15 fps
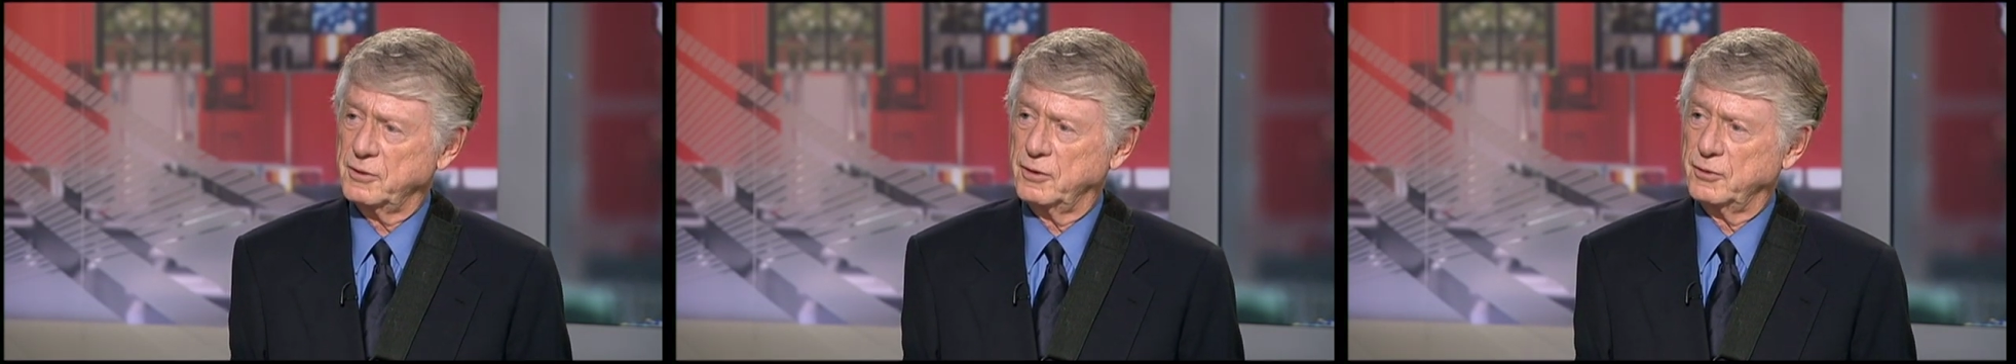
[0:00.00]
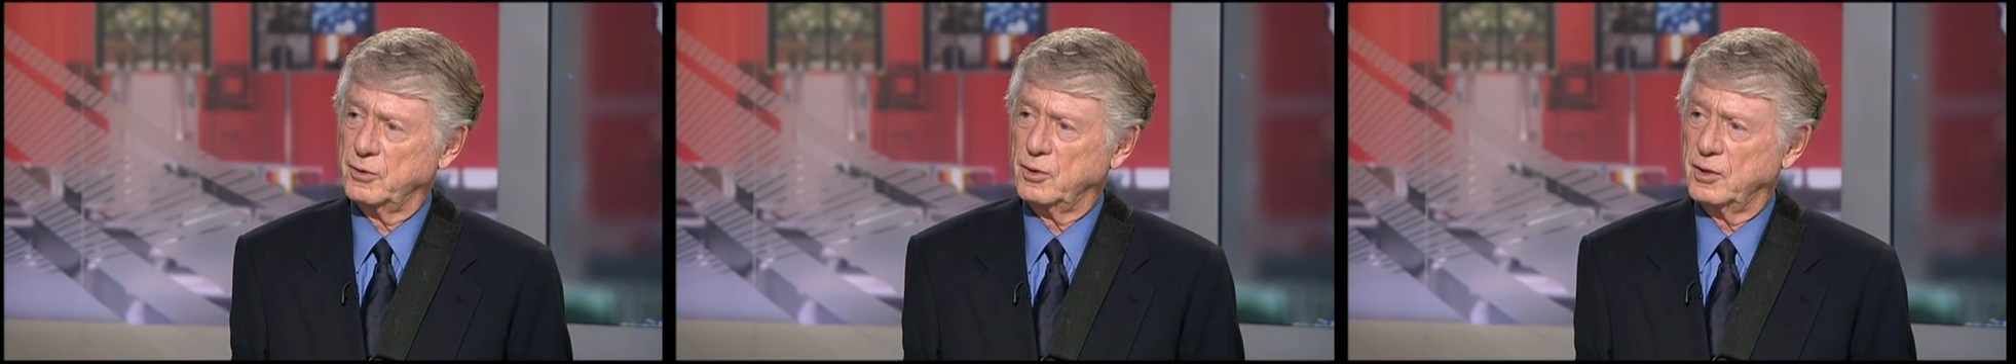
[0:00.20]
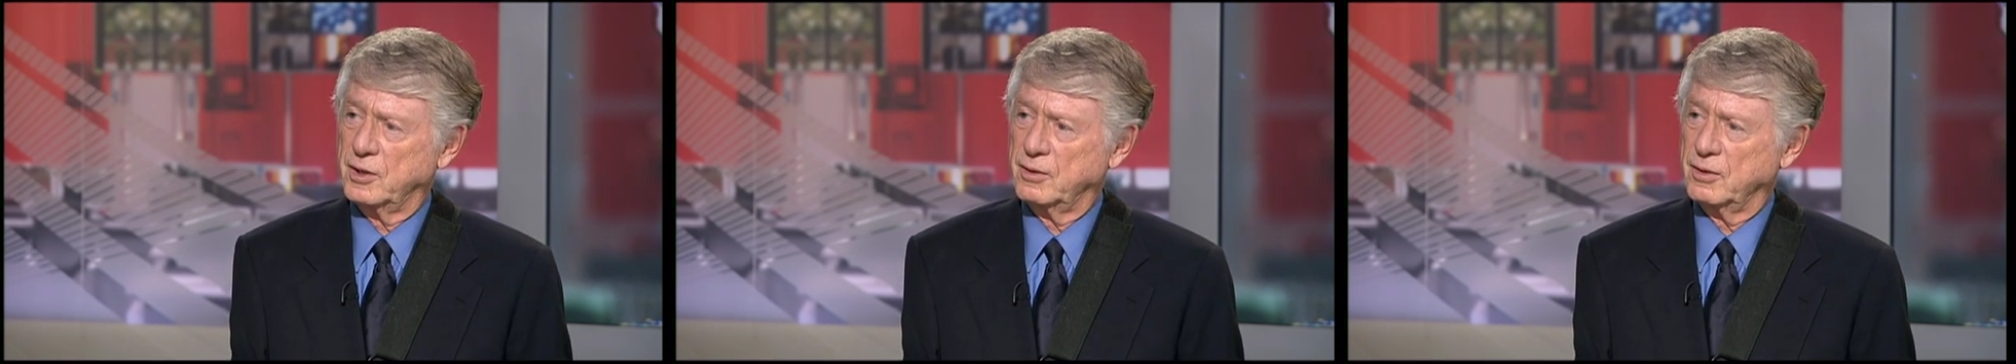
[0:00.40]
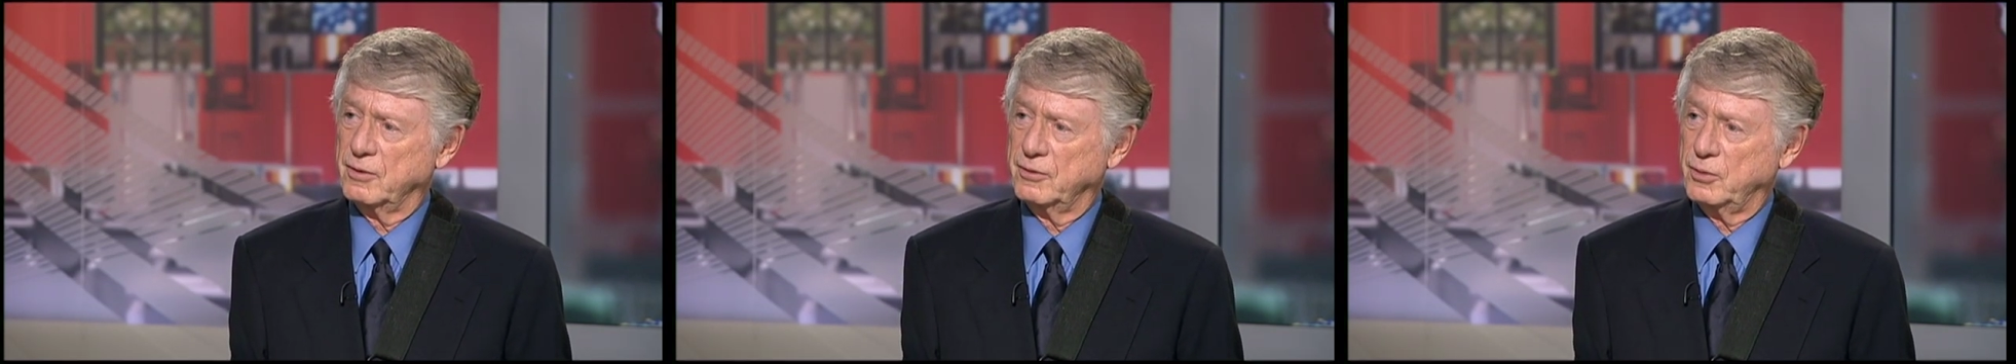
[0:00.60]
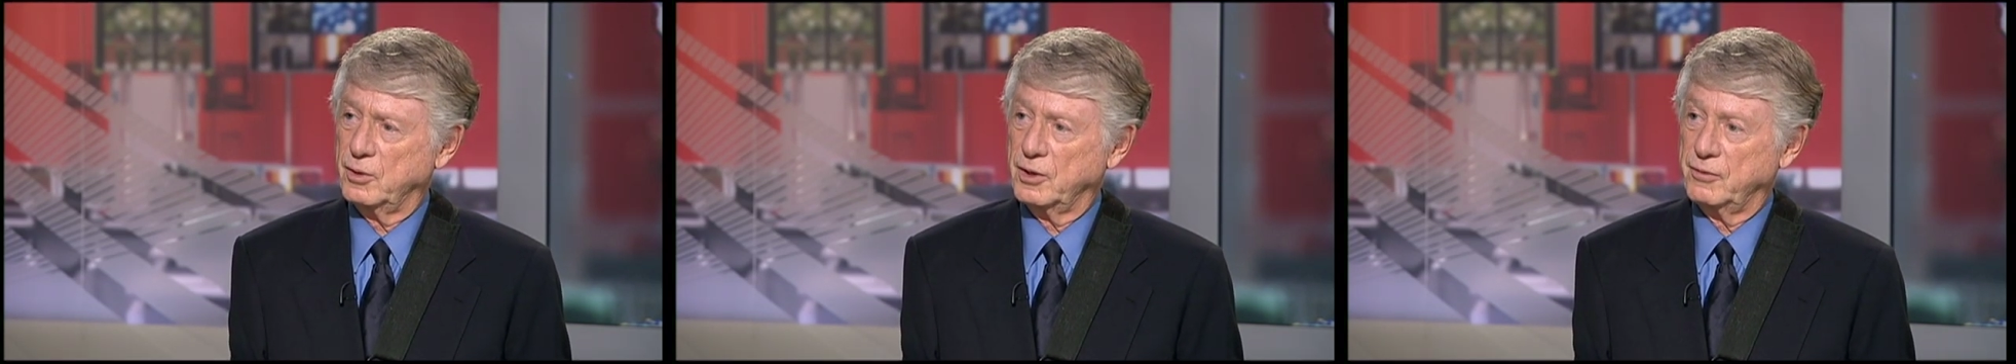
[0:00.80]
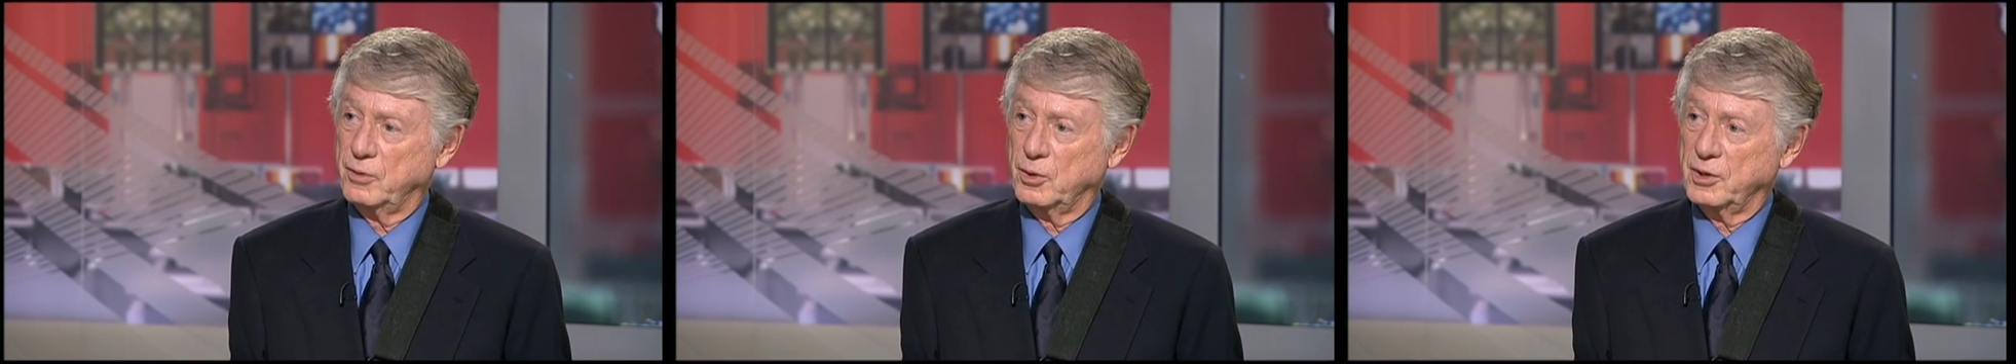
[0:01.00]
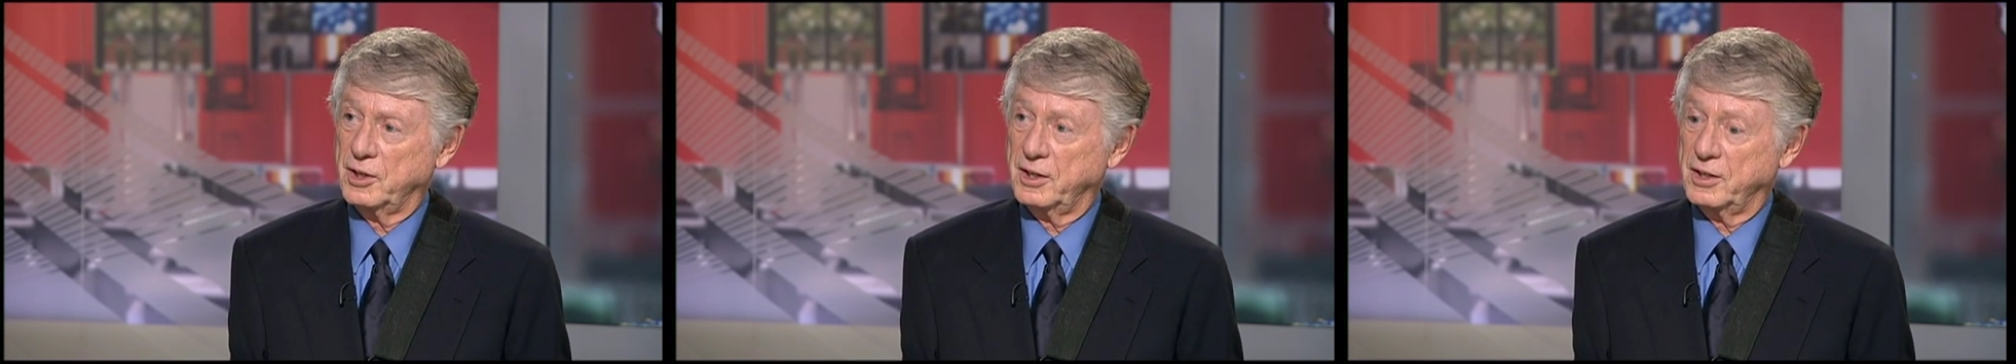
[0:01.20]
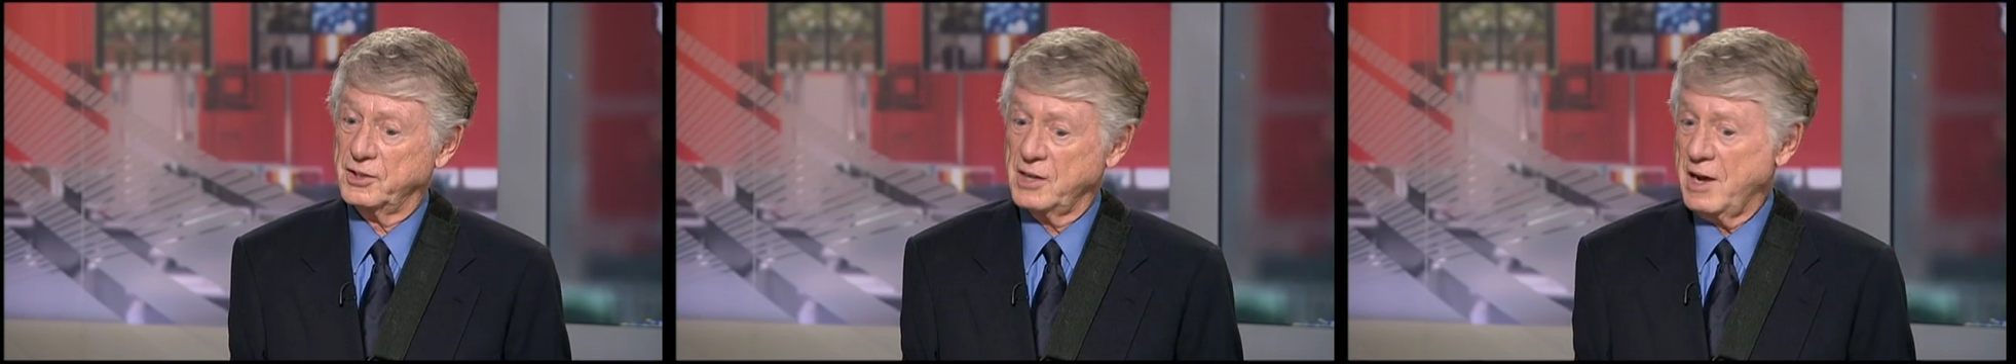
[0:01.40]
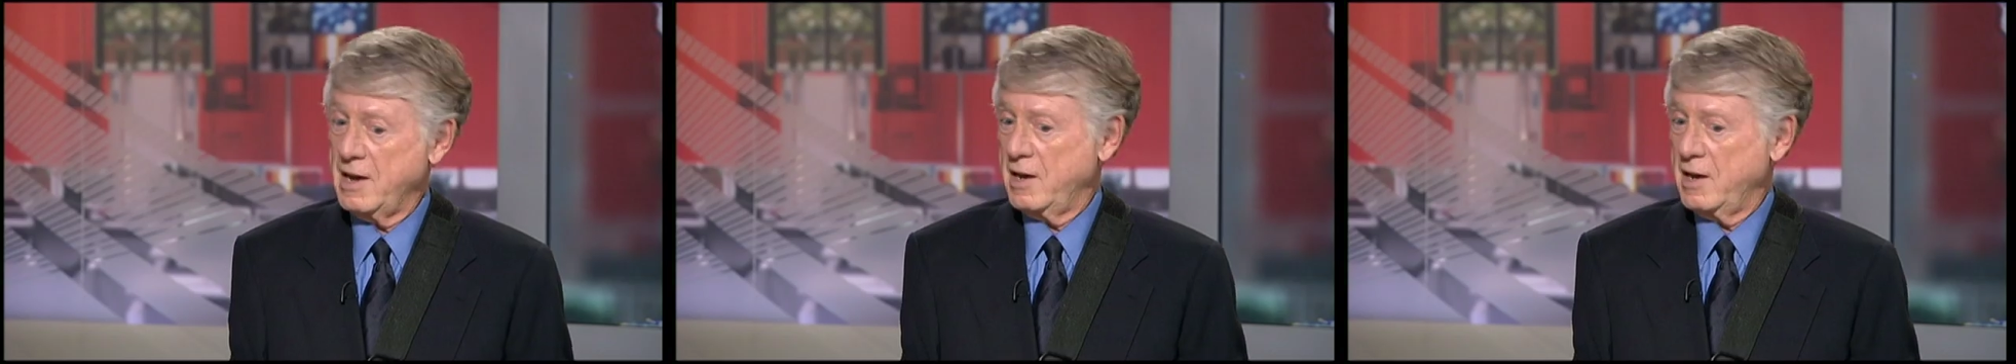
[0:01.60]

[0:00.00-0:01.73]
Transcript: for 444 days,